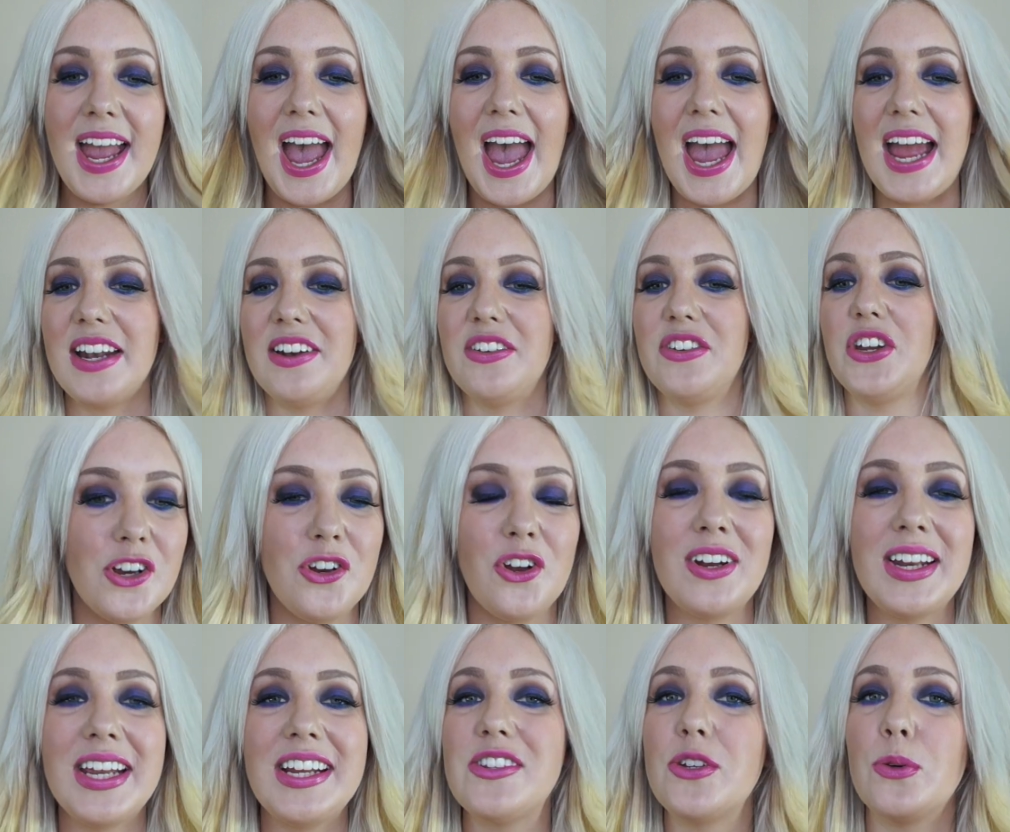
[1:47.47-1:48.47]
and you
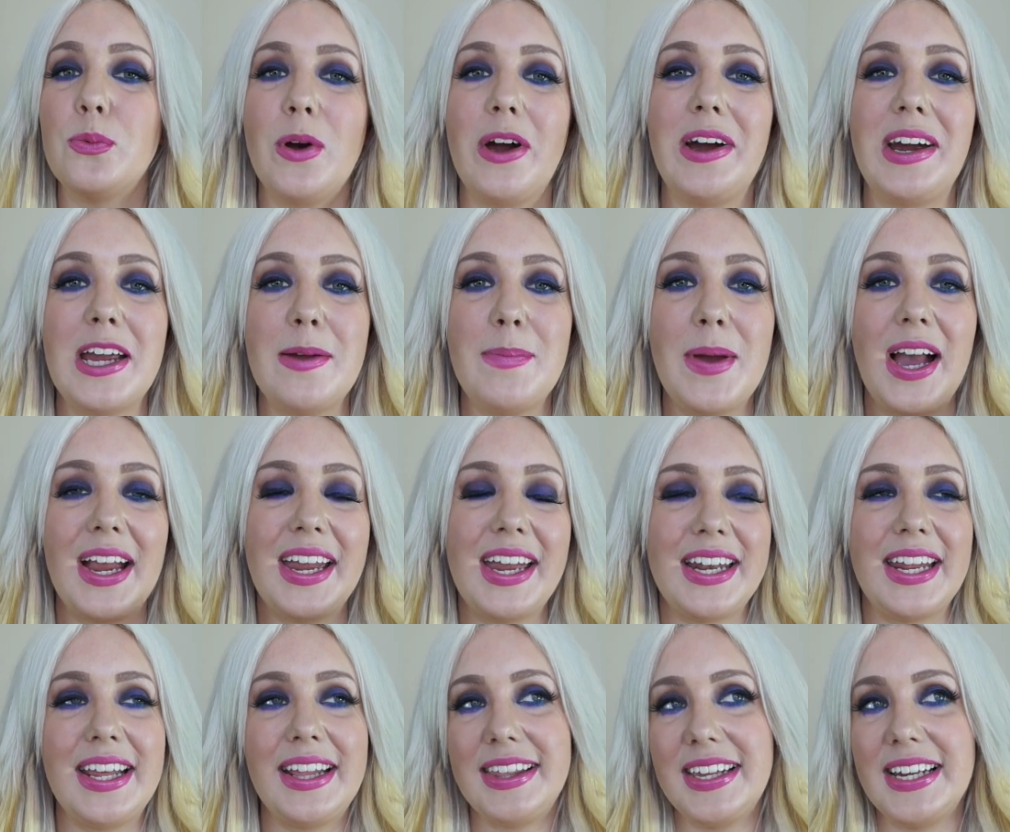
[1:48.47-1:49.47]
don't need to worry about
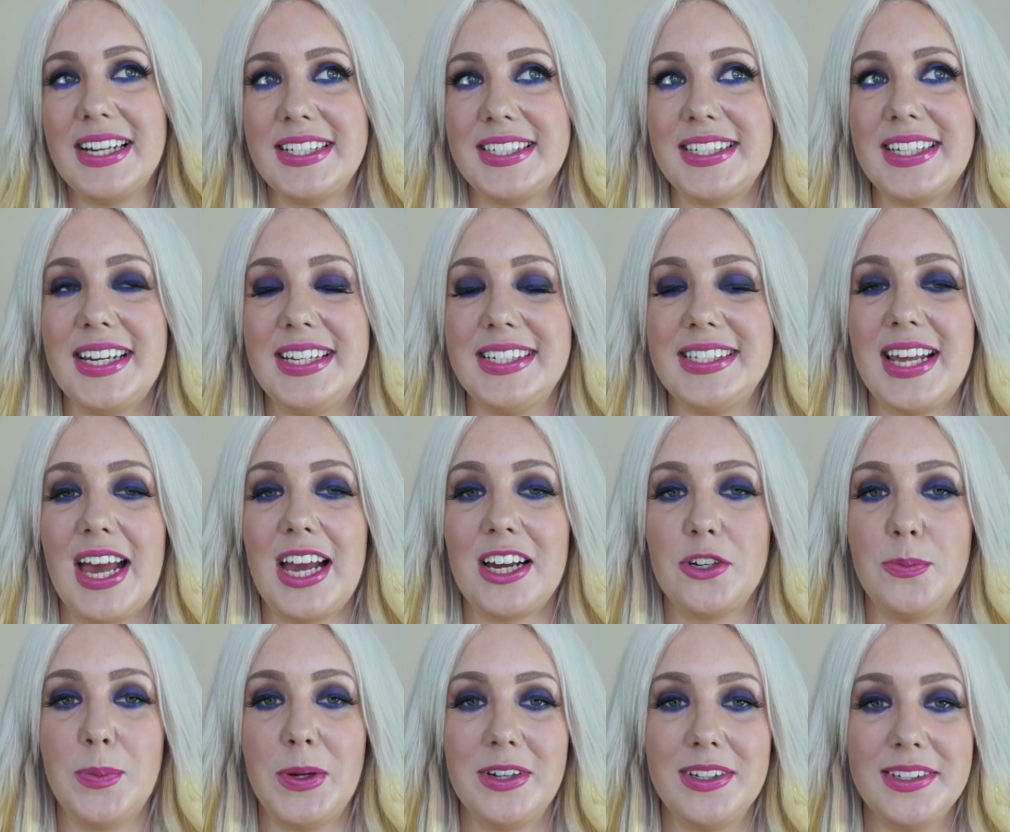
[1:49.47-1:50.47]
getting things
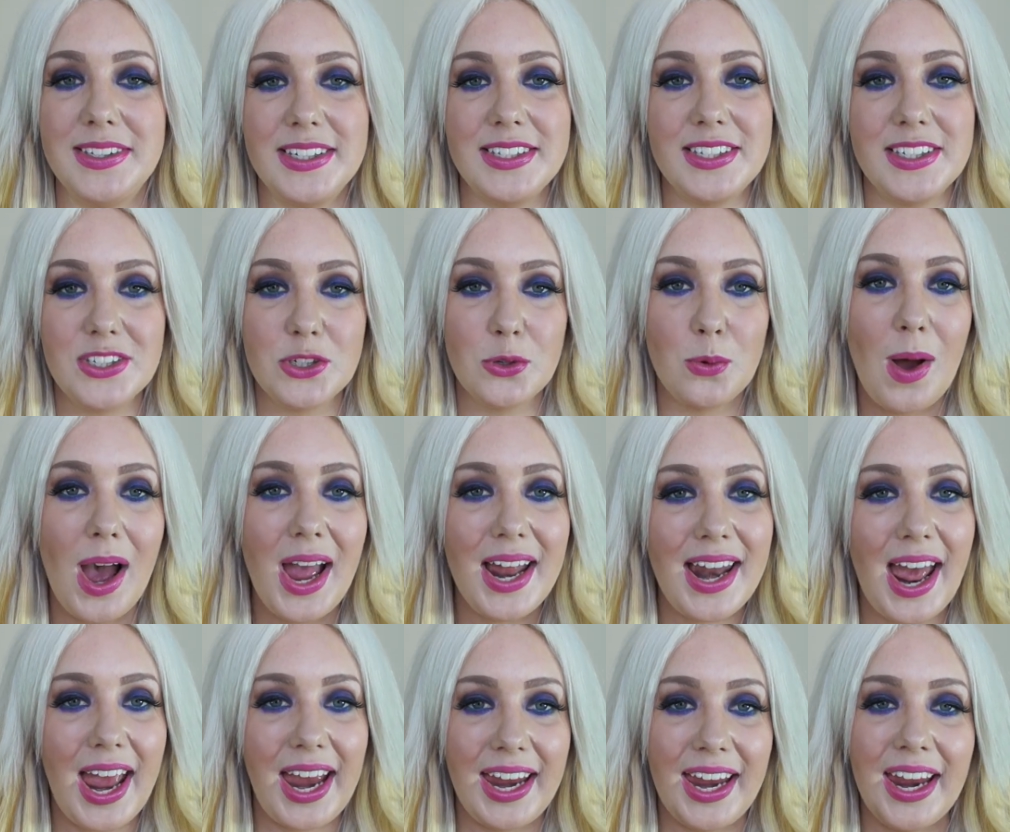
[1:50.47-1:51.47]
exact because this is quite
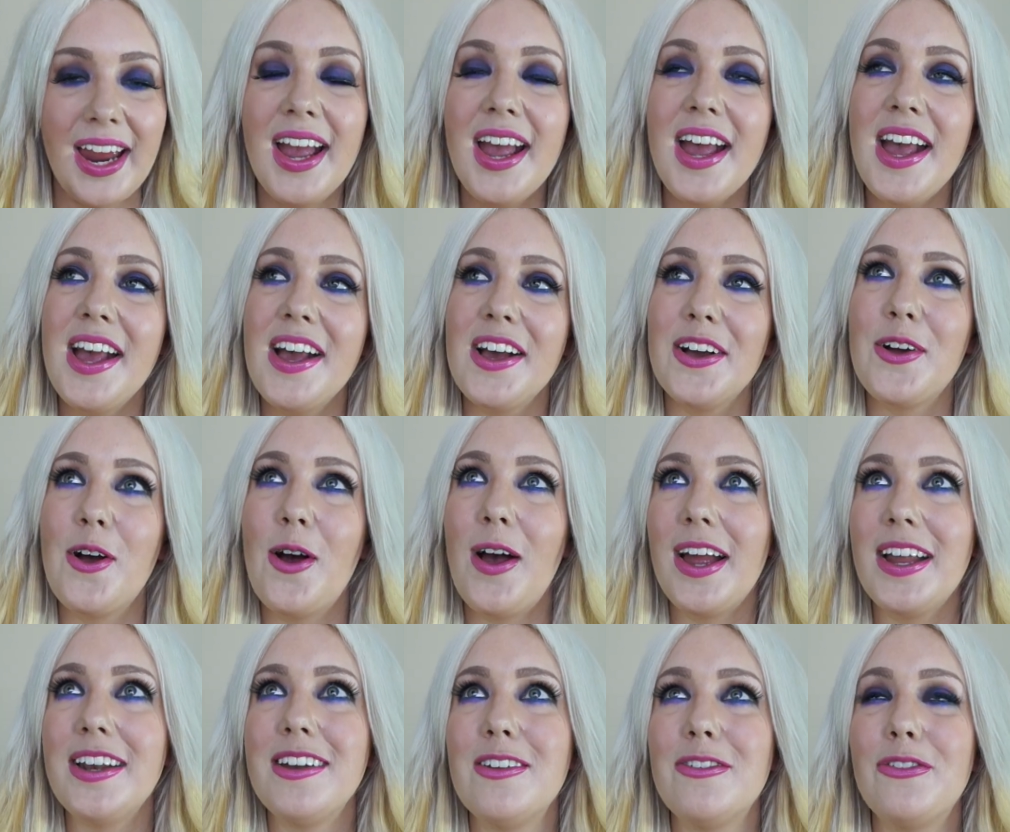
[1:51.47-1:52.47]
a
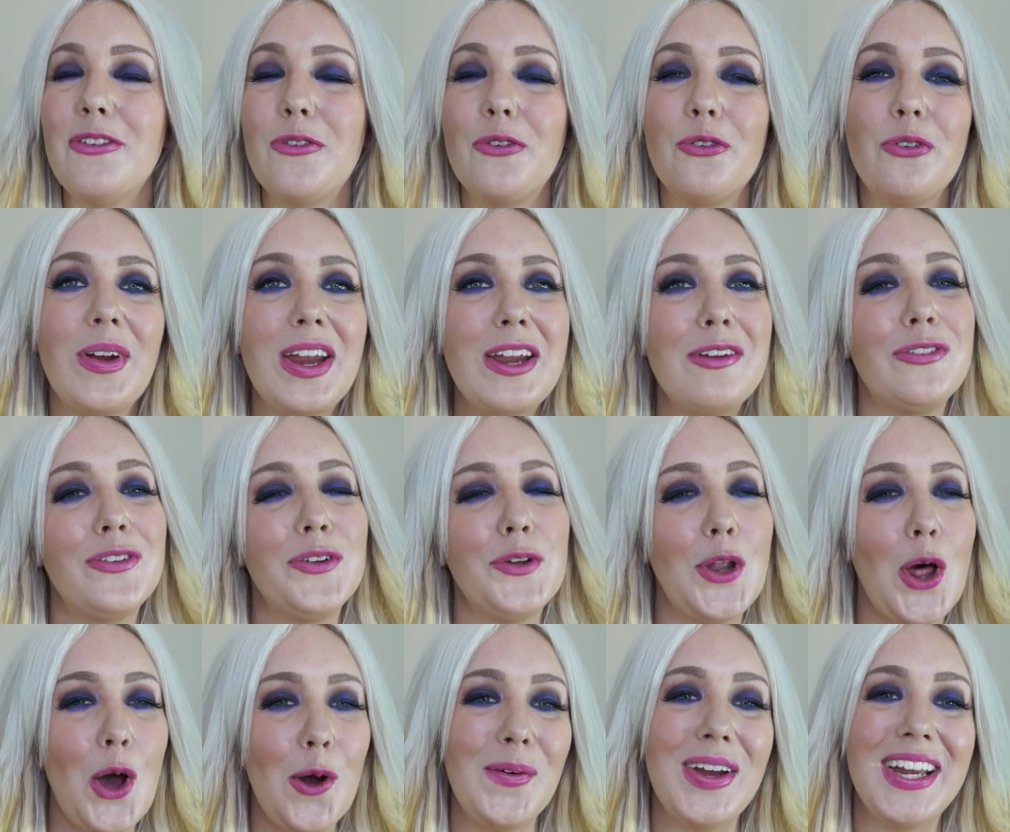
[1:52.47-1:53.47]
kind of
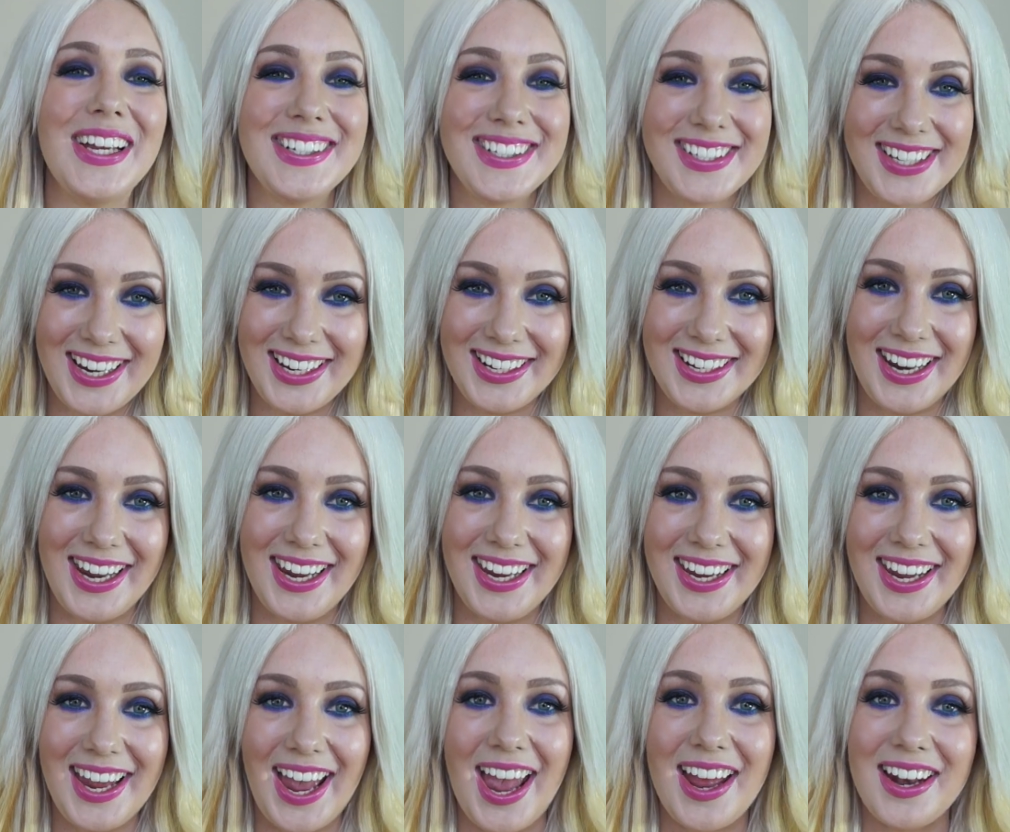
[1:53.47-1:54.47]
free-flowing
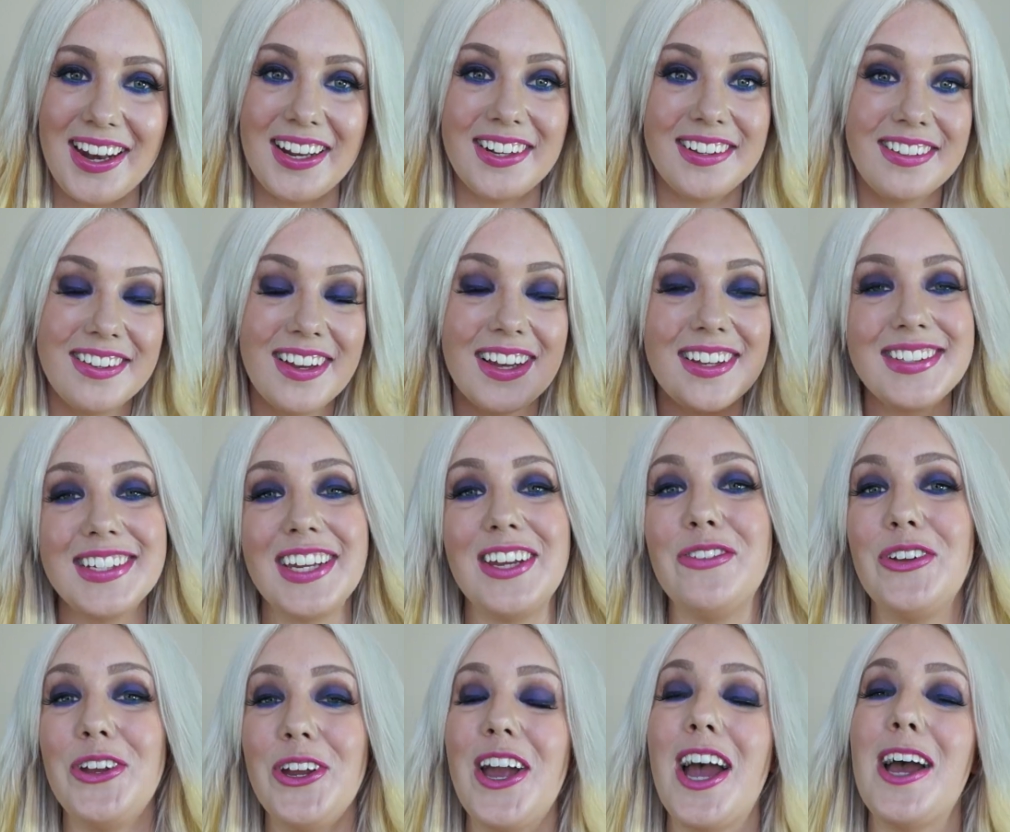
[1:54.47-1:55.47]
technique and it does
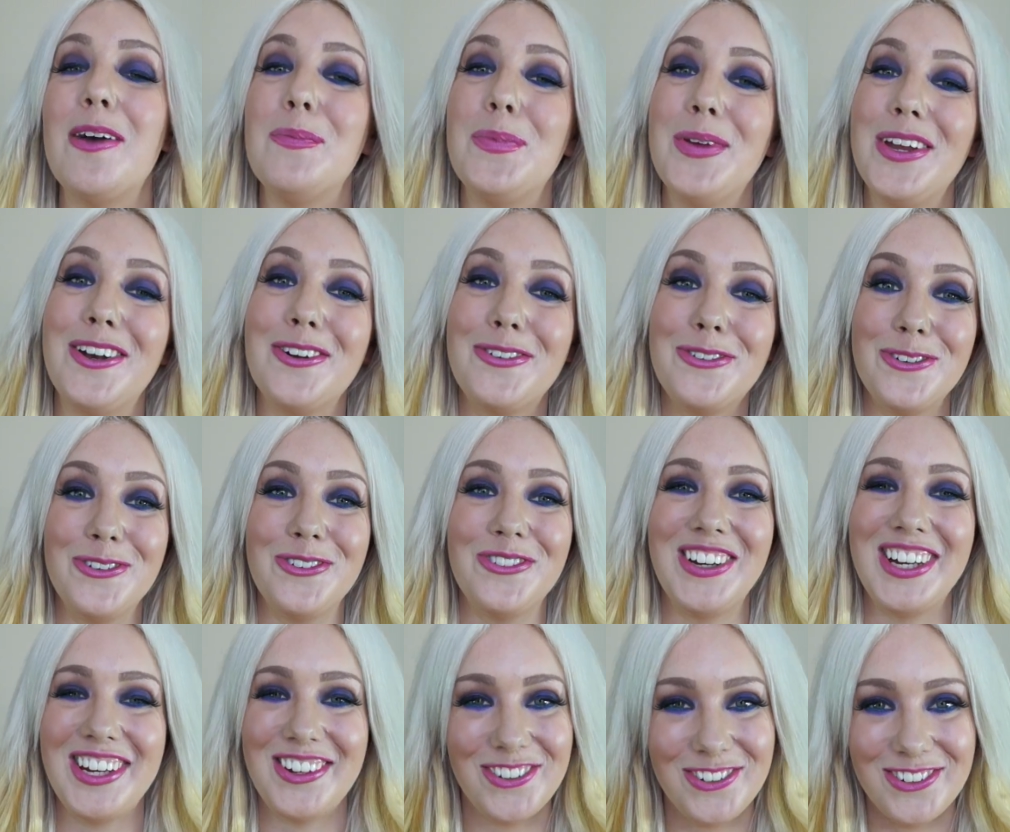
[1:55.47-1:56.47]
give you a beautiful
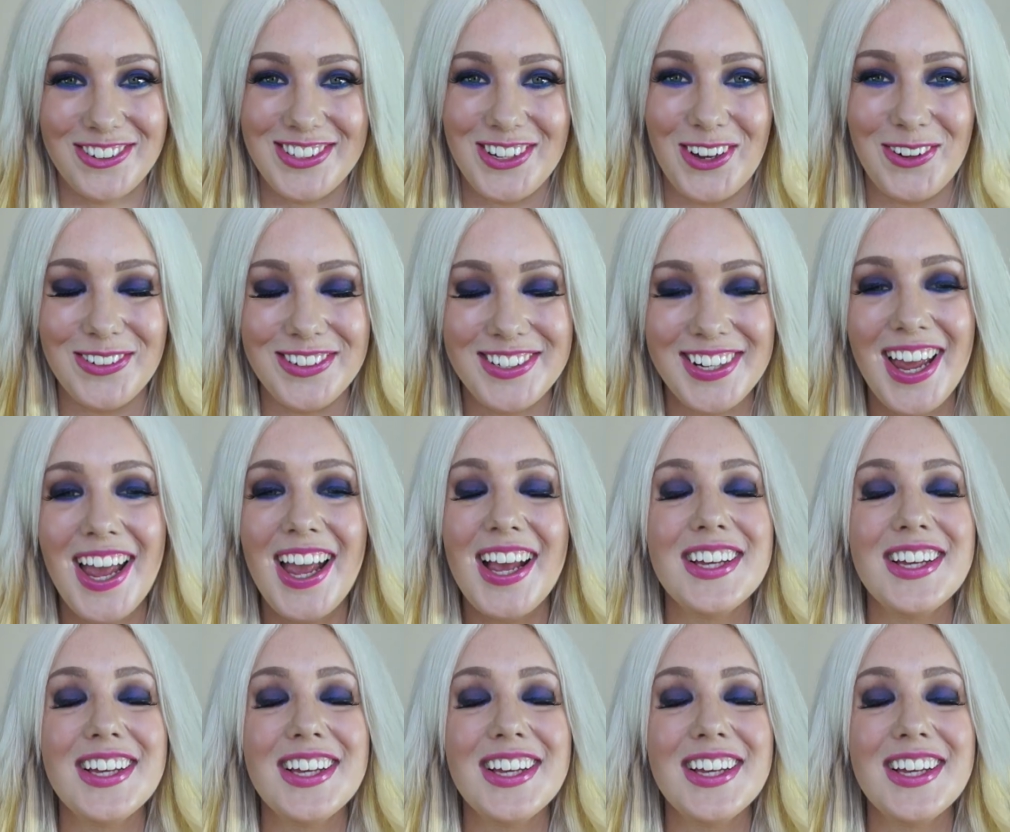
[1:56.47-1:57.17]
finished result.